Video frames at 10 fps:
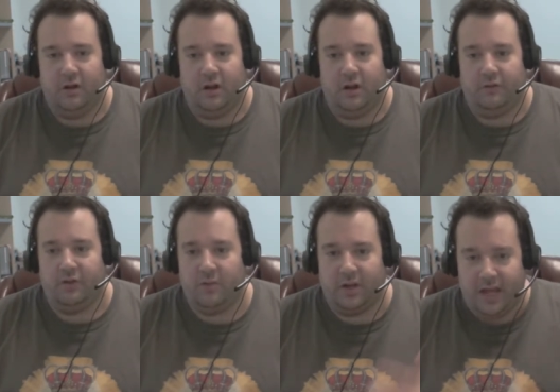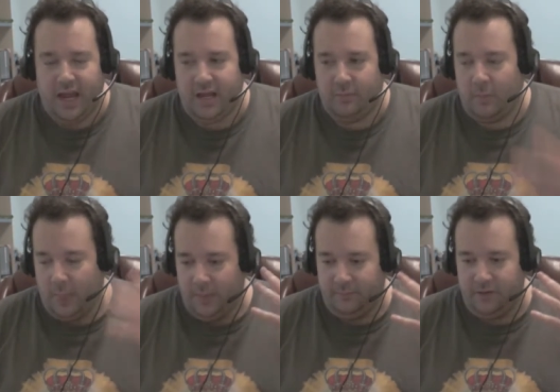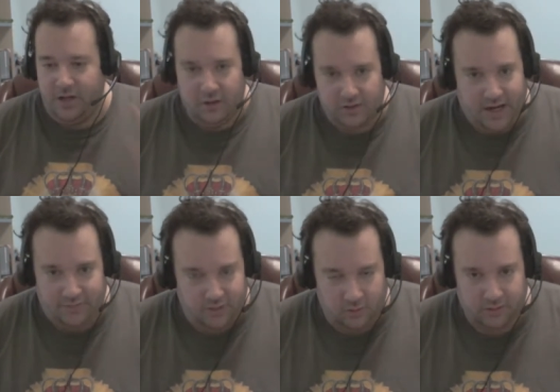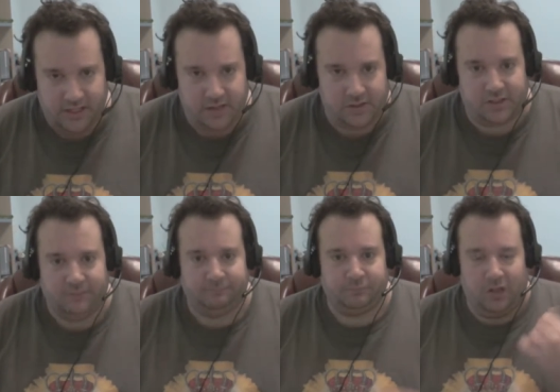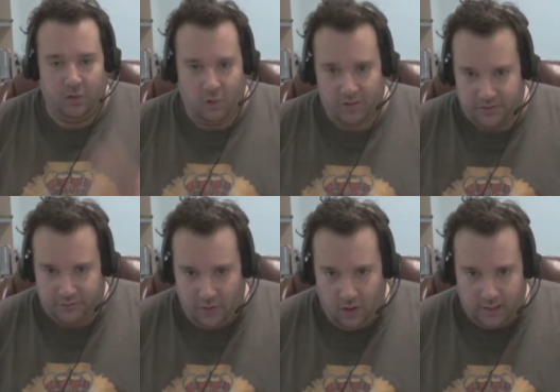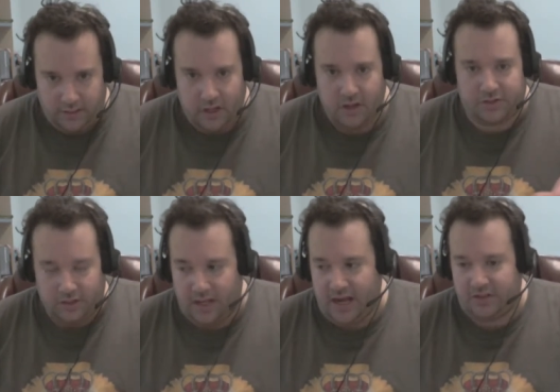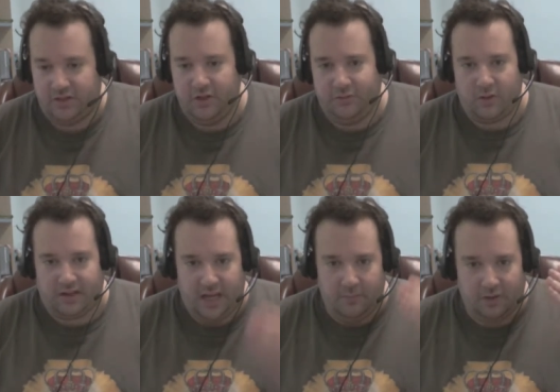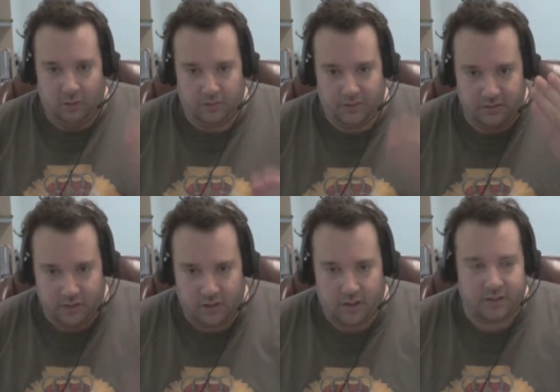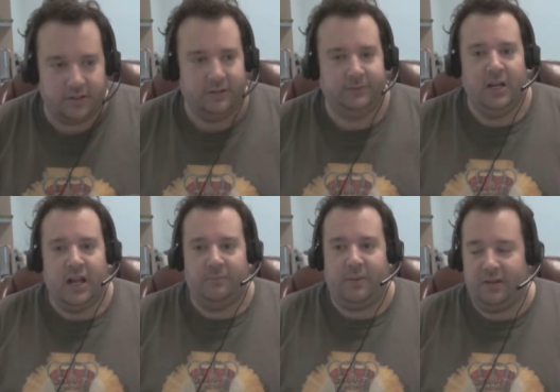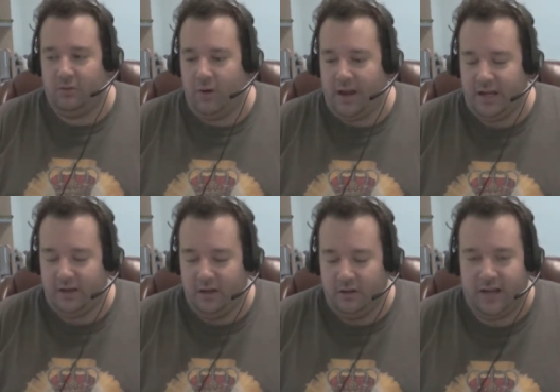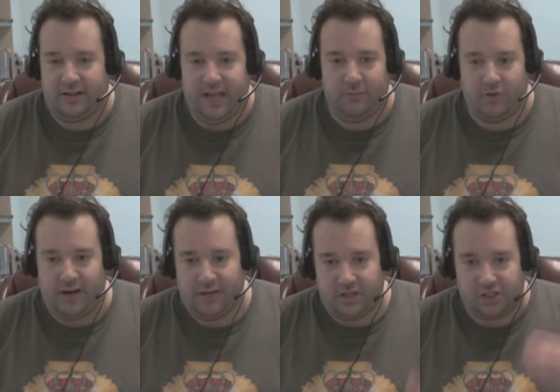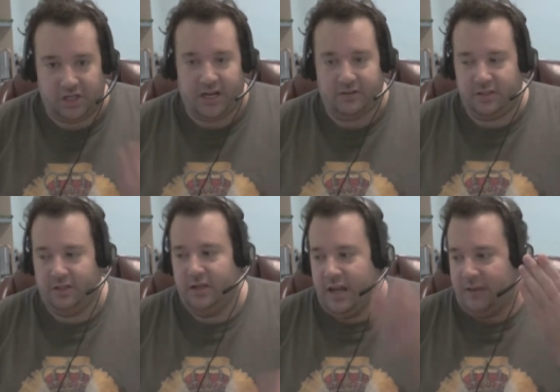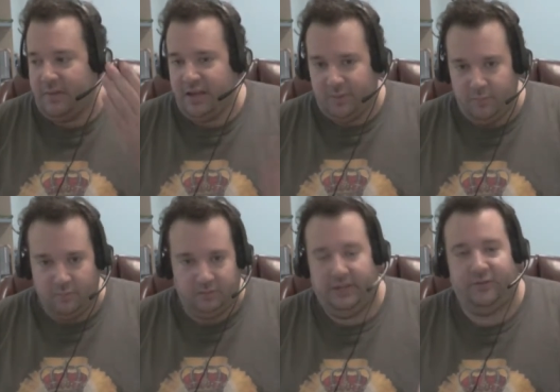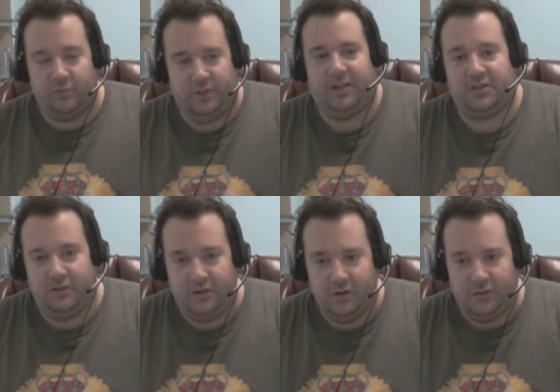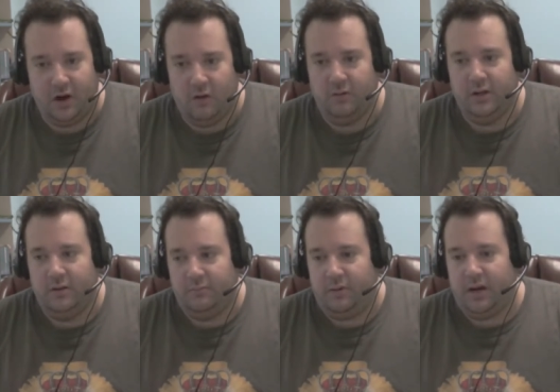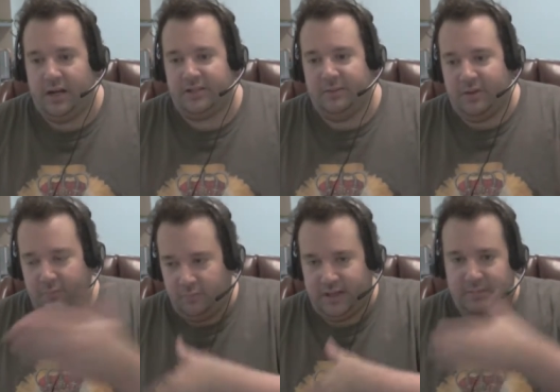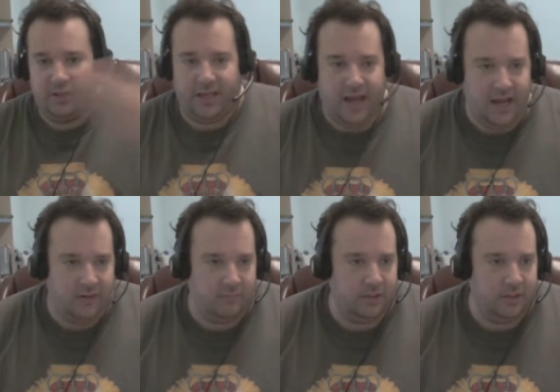from a game years after release? Lords of the Fallen still has De Nouveau. That game is older than dirt. And by the way, that game ran like shit, and many people believed it was because of De Nouveau, but some people blamed the game.